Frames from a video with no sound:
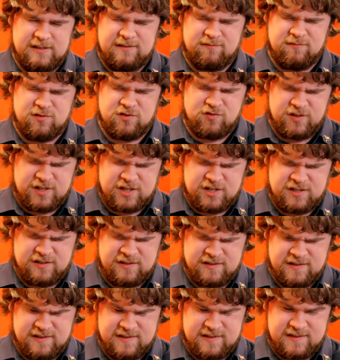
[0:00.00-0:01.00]
the
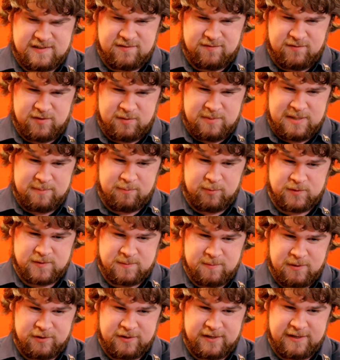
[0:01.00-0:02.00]
restrictions for people
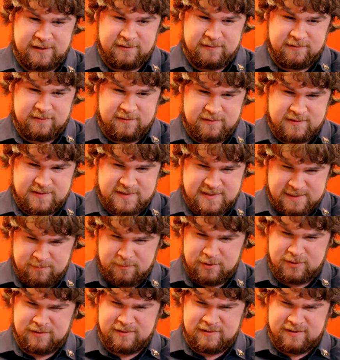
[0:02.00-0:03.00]
smoking
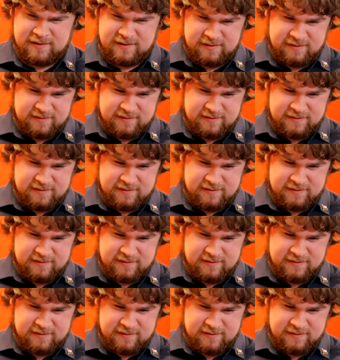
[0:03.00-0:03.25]
similar